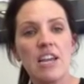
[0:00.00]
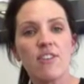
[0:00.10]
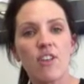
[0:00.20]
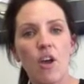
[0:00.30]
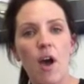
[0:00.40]

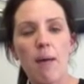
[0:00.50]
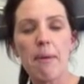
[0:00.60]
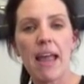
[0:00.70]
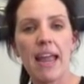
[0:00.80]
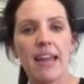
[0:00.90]
So I
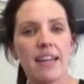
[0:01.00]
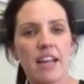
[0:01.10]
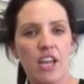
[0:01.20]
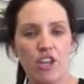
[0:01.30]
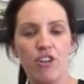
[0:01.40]
made
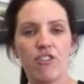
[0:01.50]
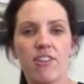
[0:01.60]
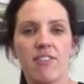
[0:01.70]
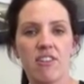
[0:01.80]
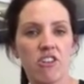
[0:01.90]
a huge
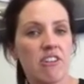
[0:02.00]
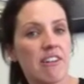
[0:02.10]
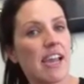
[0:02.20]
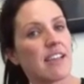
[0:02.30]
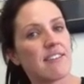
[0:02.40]
decision to
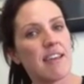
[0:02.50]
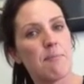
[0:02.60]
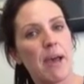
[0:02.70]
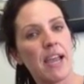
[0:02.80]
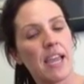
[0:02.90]
take a
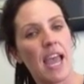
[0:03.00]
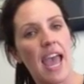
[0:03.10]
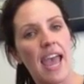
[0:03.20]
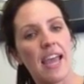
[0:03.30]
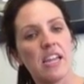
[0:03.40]
step back
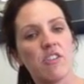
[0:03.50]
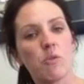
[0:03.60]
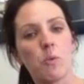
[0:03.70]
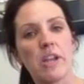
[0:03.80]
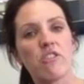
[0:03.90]
and
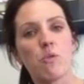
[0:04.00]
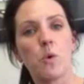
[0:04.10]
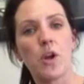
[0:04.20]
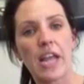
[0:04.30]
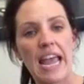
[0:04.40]
went to
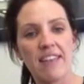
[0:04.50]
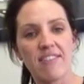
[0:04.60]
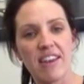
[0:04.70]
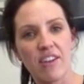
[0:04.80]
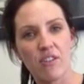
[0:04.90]
work as
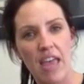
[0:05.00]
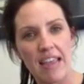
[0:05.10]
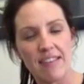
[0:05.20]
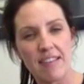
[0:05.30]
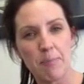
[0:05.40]
Daniel
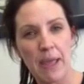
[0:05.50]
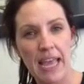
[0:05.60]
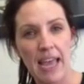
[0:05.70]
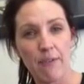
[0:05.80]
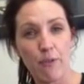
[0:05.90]
Hayes'
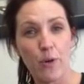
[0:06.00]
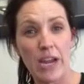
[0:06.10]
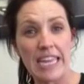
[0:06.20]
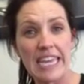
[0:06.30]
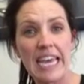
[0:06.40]
PA for
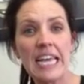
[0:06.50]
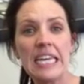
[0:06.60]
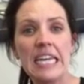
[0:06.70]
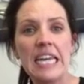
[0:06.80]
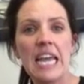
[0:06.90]
a year.
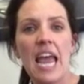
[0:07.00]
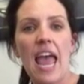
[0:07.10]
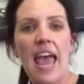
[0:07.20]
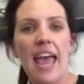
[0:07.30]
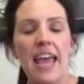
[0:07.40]

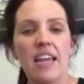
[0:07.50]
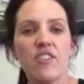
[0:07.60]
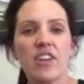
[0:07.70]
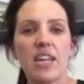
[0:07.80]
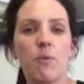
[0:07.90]

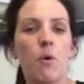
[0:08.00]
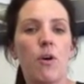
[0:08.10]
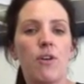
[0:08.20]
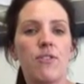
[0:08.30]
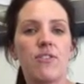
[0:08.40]
And it
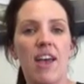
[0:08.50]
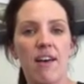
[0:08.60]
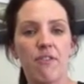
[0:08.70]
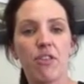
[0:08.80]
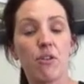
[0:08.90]
was
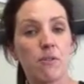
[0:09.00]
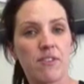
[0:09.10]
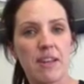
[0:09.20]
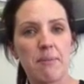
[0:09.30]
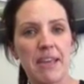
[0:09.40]
tough. I thought it
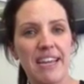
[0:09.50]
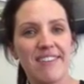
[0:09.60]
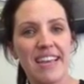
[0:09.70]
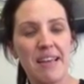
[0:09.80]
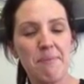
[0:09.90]
was going to be
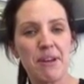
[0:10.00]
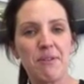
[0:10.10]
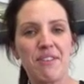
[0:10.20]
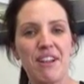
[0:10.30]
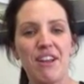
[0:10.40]
easier, but it
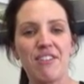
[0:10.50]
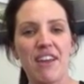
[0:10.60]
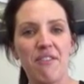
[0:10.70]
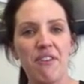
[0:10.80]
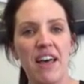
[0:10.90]
was a lot
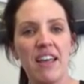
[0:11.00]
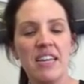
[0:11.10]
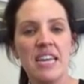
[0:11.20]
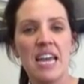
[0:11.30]
tougher.